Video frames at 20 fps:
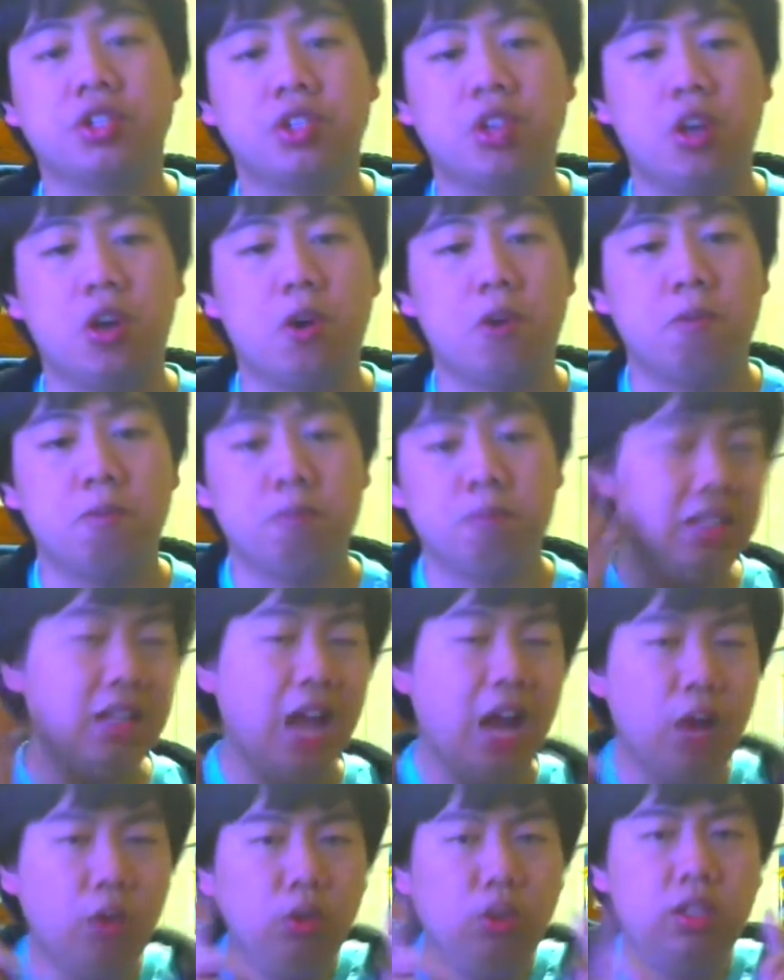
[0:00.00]
So
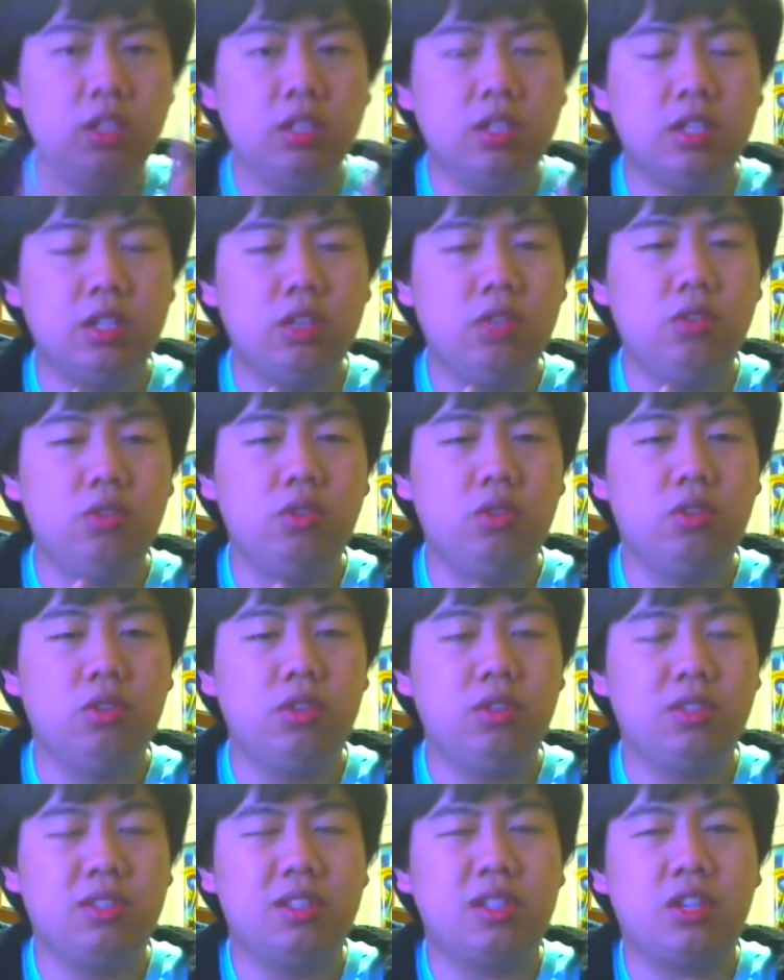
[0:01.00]
I will continue the
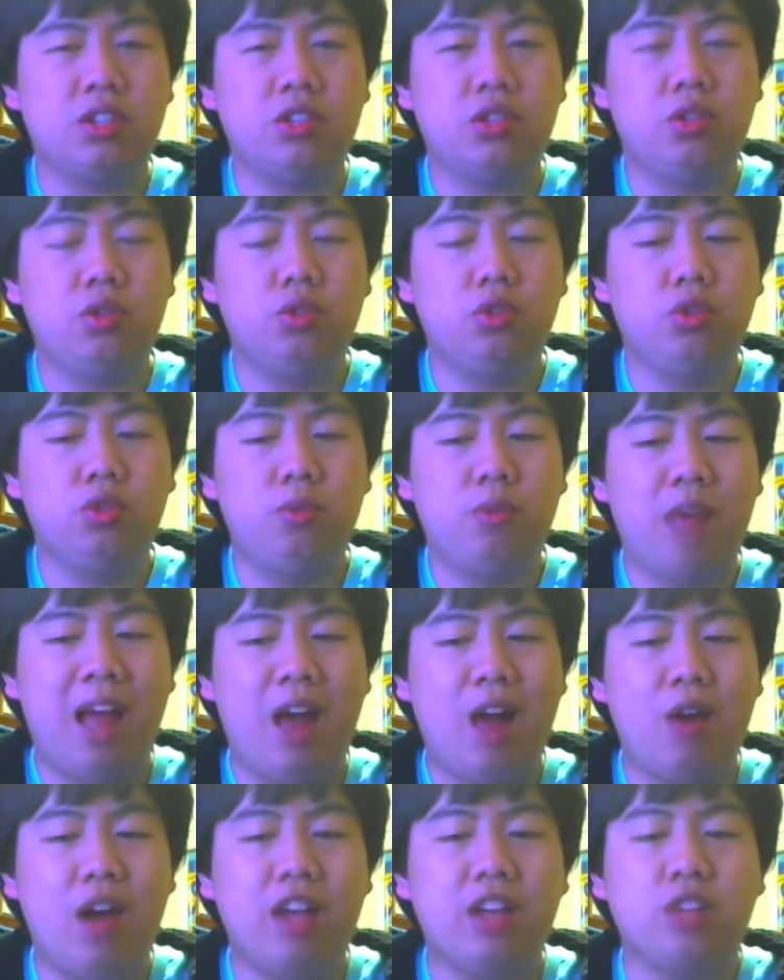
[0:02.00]
discussion through
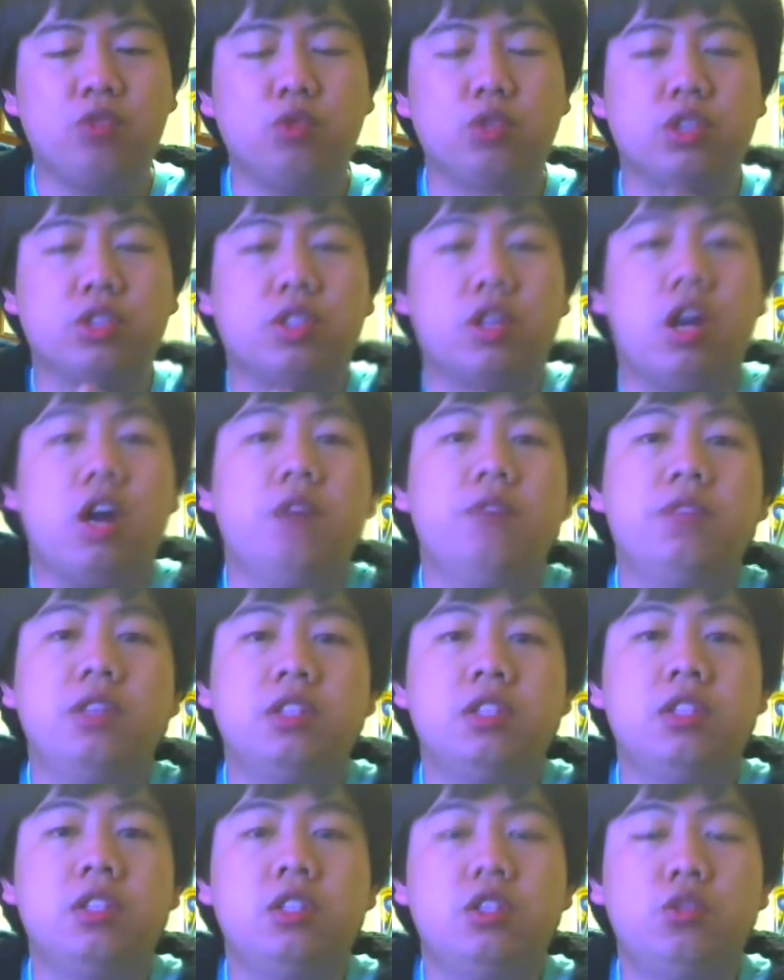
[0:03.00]
how I could resolve this
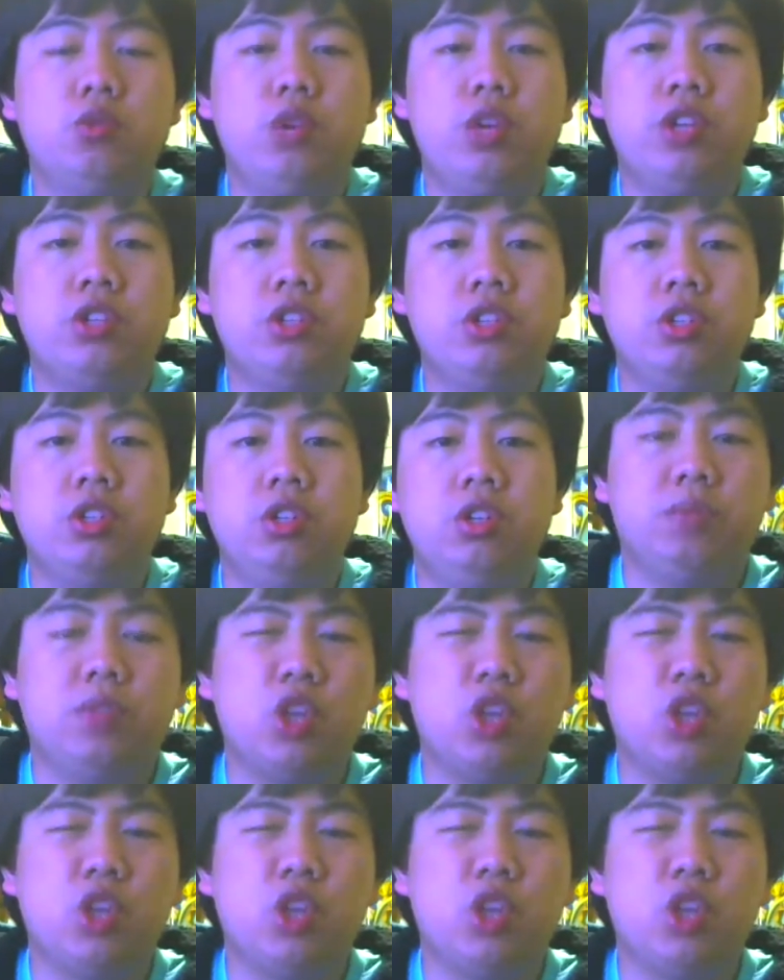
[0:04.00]
situation.